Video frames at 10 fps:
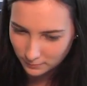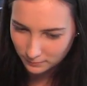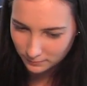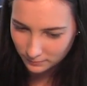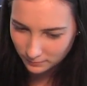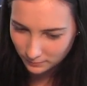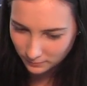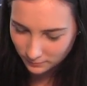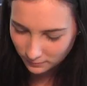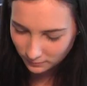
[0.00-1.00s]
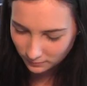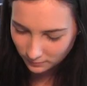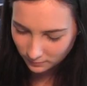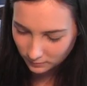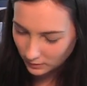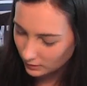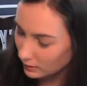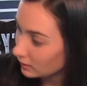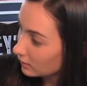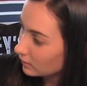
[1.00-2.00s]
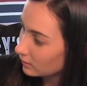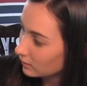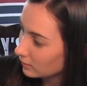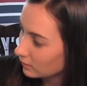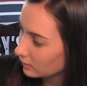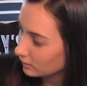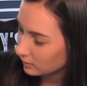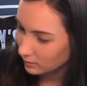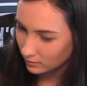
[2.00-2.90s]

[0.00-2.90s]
(silent)